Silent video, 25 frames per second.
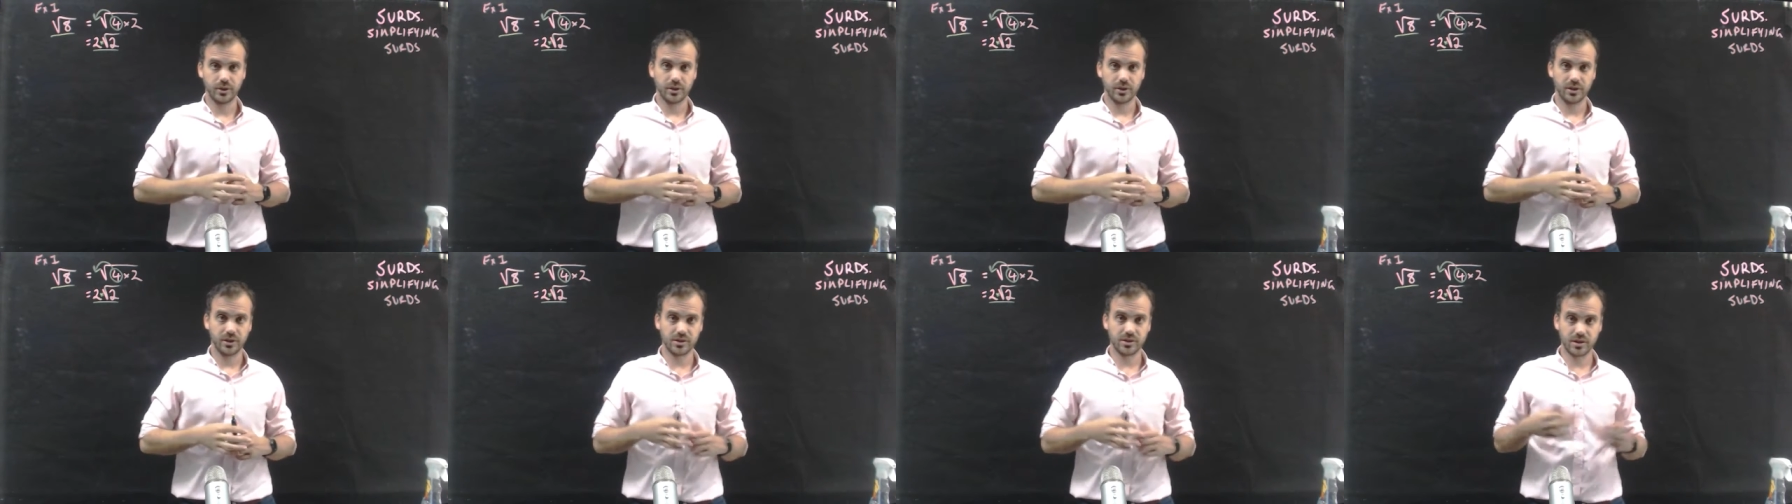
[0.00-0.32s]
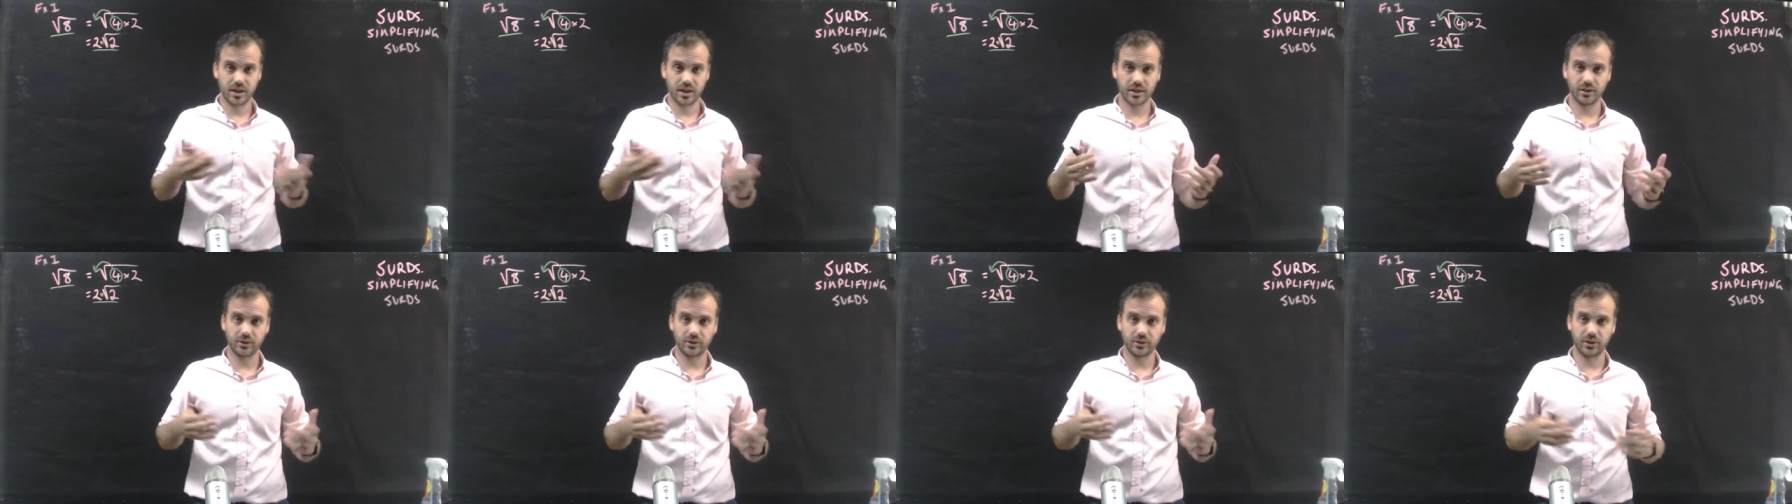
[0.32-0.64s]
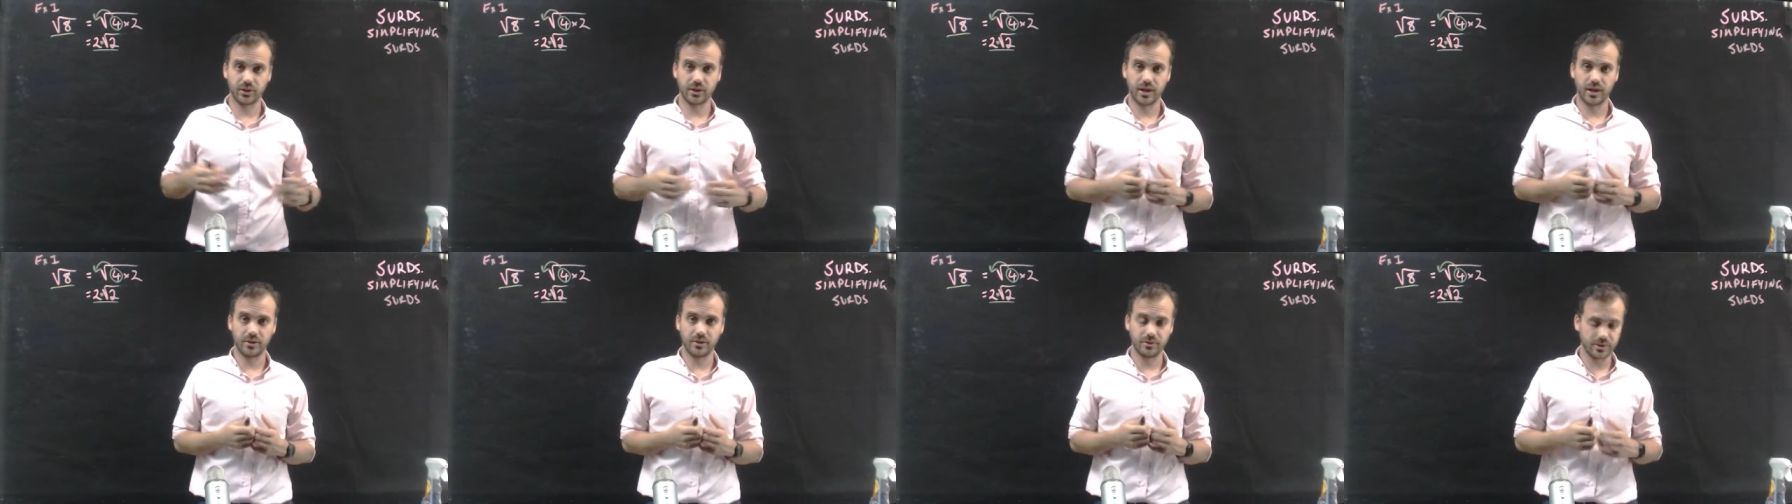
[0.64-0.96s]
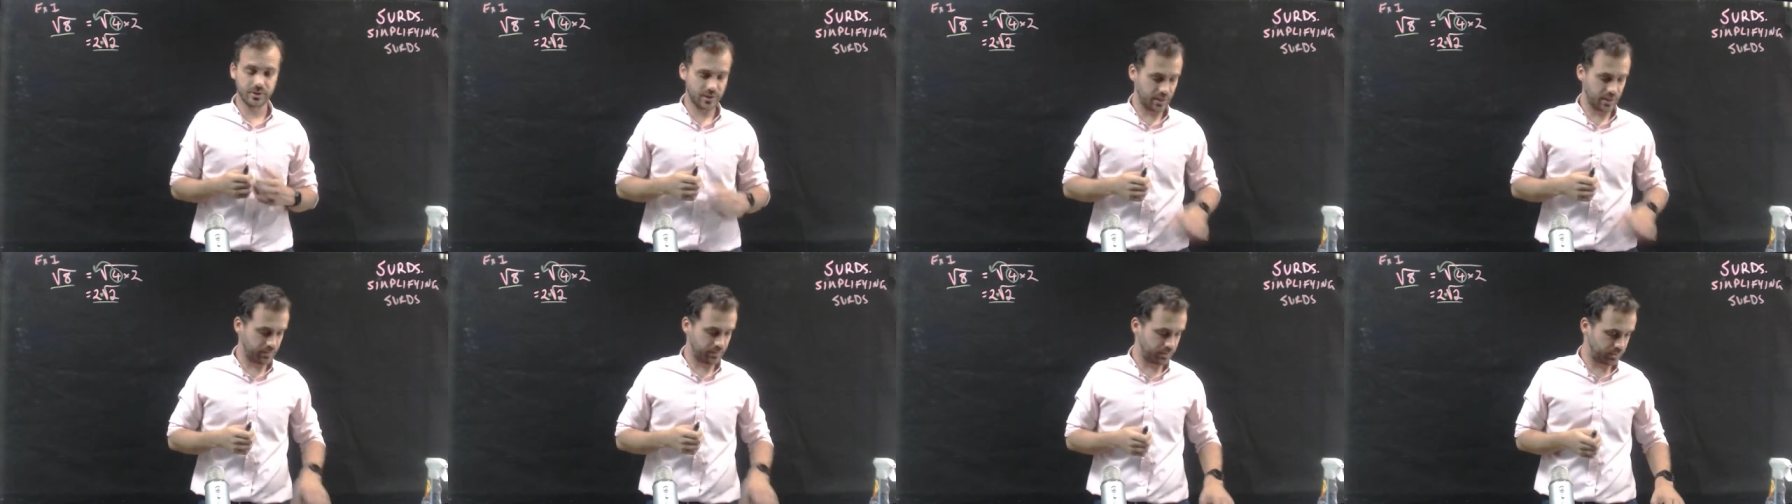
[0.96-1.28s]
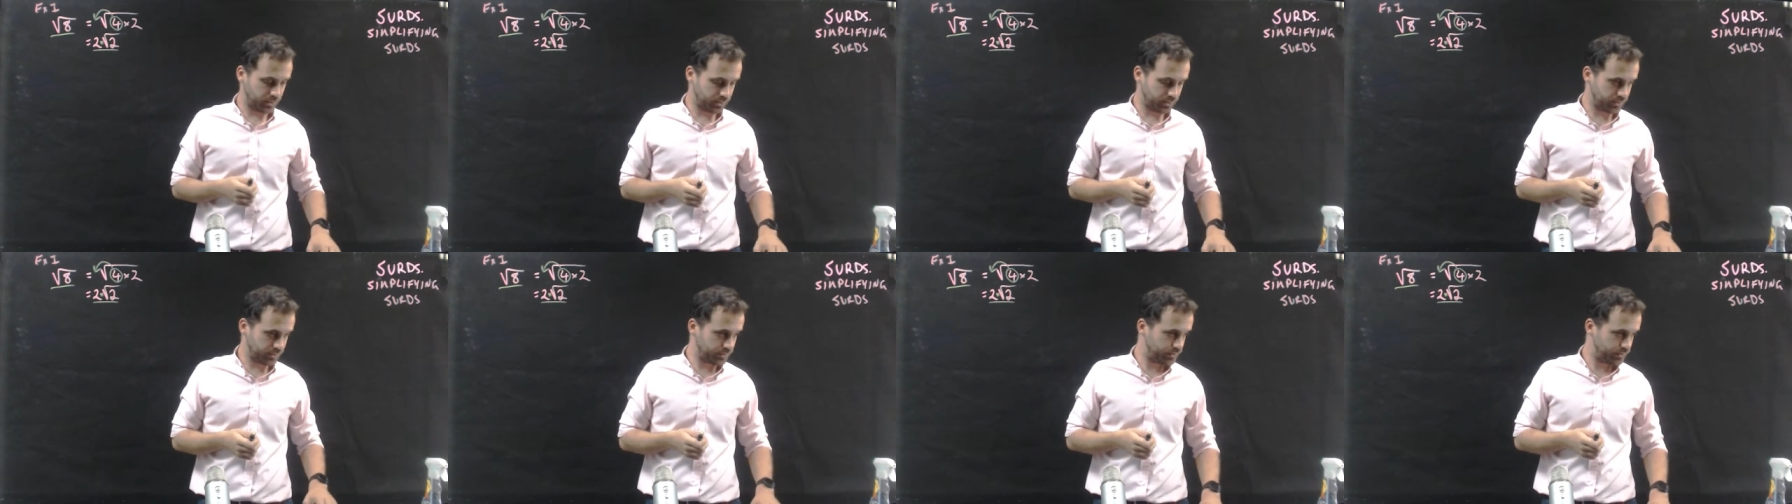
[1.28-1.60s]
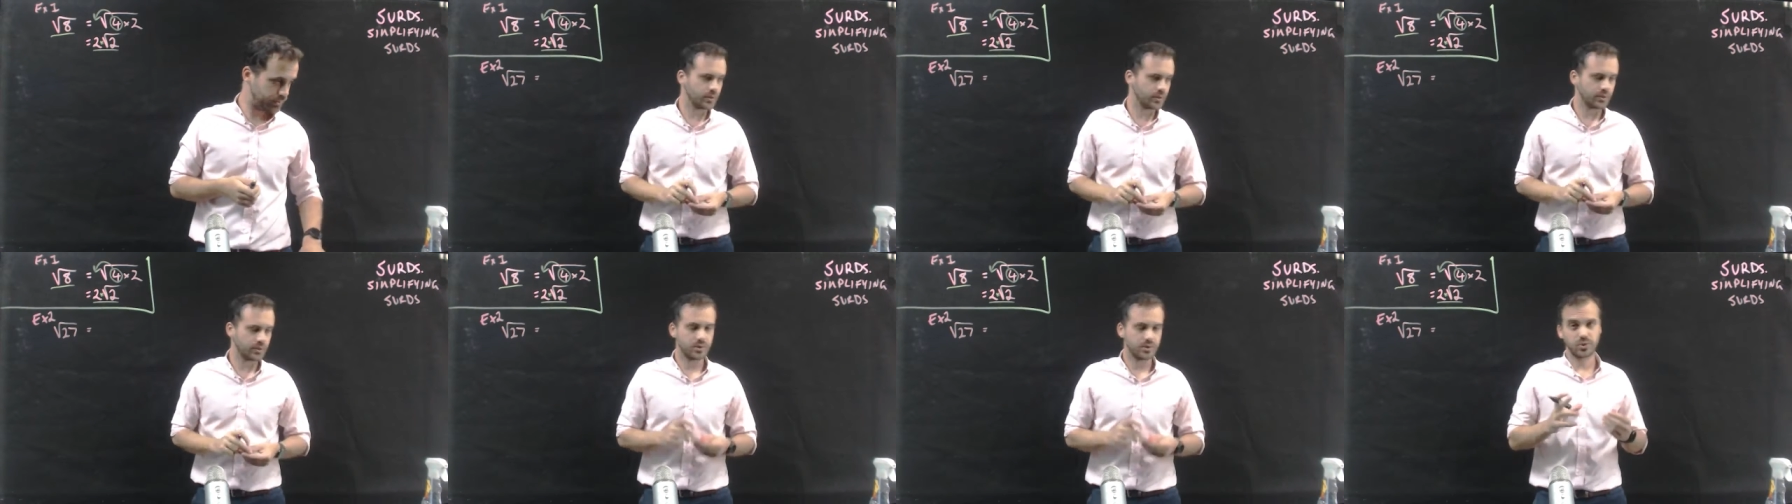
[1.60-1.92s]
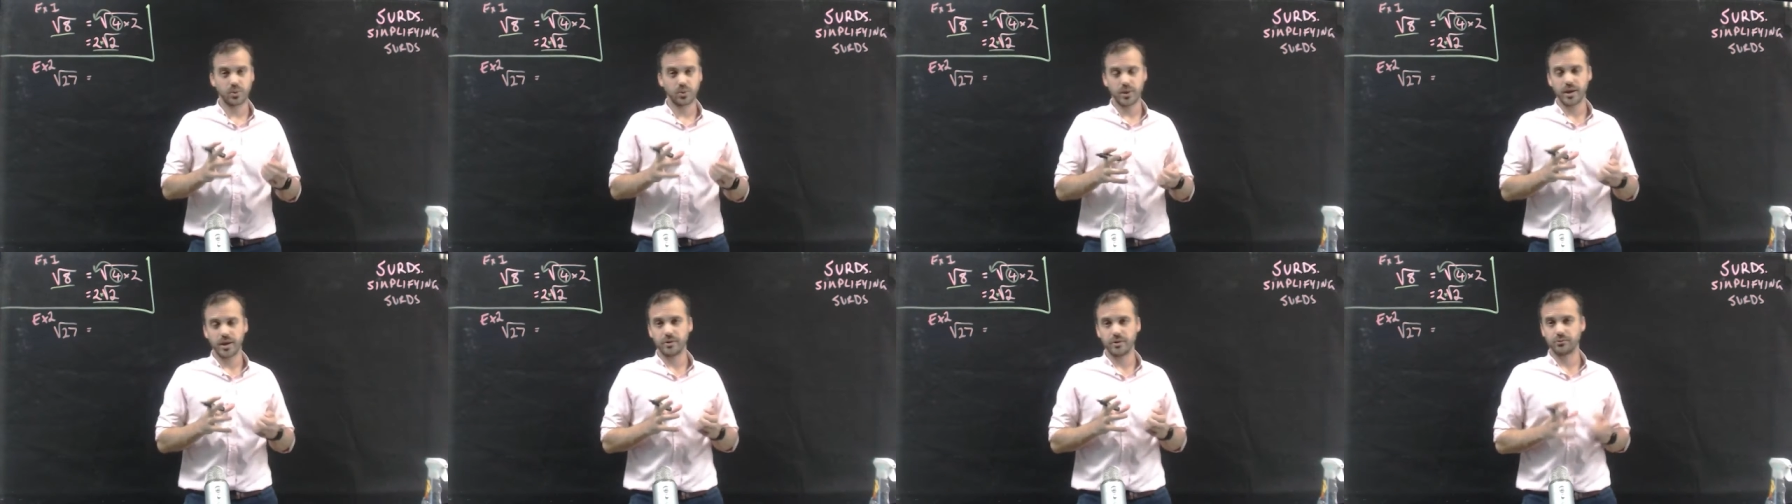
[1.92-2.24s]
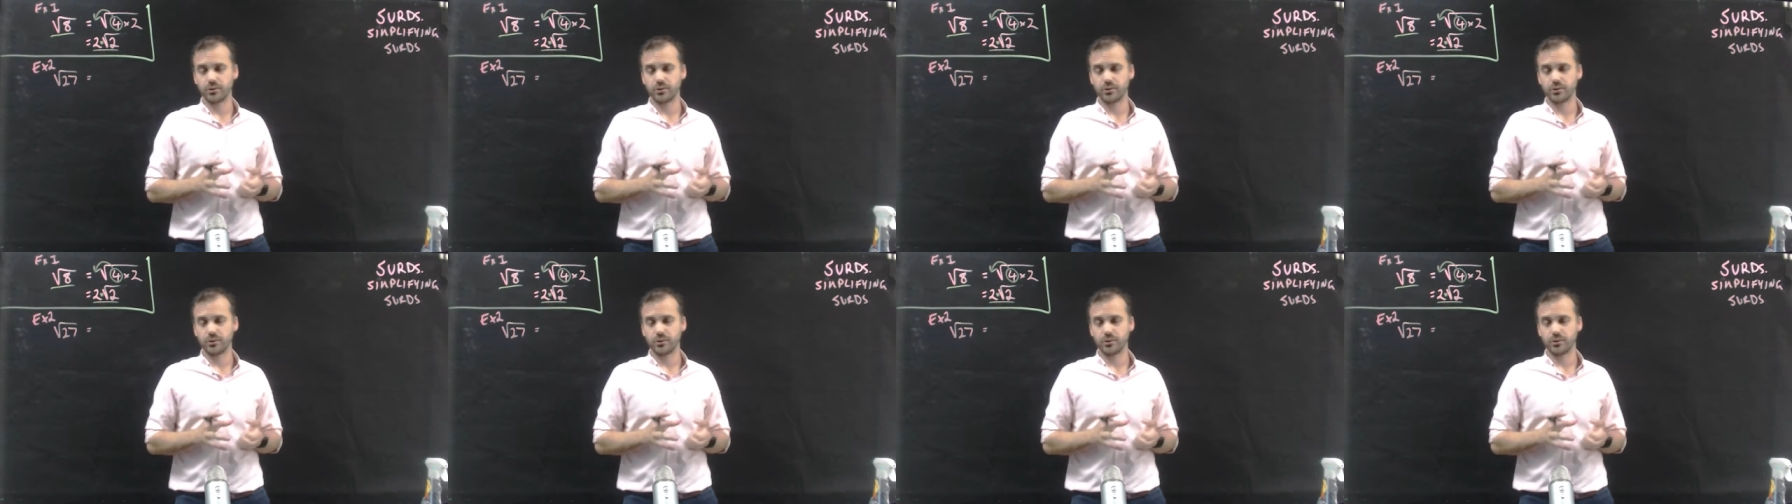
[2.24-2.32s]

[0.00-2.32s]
Let's take a look at another example. The square